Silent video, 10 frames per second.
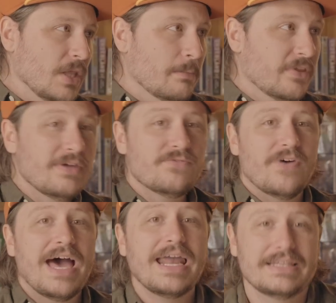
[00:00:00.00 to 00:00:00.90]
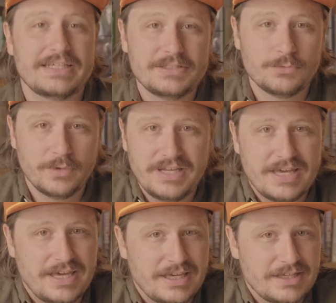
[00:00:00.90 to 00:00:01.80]
But then finally, one
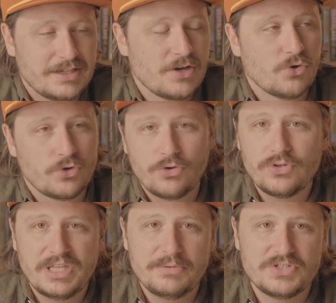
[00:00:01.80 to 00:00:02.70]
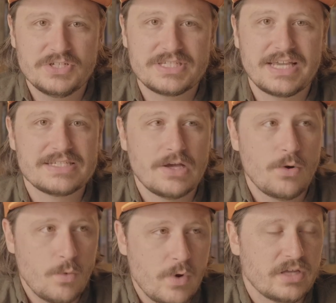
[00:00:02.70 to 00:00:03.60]
day on Google Images, I
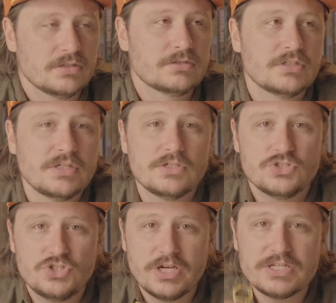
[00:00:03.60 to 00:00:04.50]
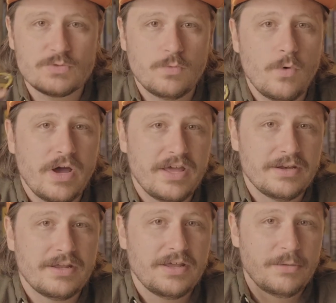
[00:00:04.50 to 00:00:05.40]
saw just
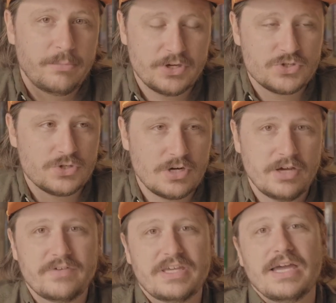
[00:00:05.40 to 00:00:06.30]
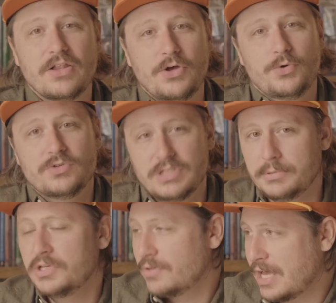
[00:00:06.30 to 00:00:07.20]
one picture of a yellow
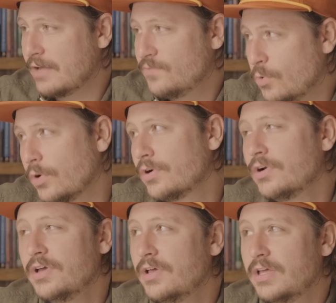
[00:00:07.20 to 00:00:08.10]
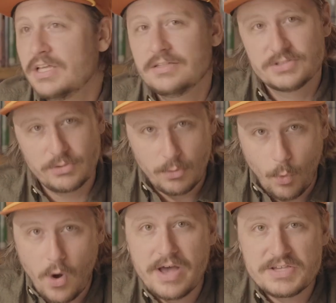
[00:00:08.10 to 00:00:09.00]
W94. So it
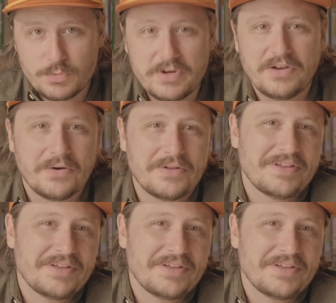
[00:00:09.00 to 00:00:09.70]
was real.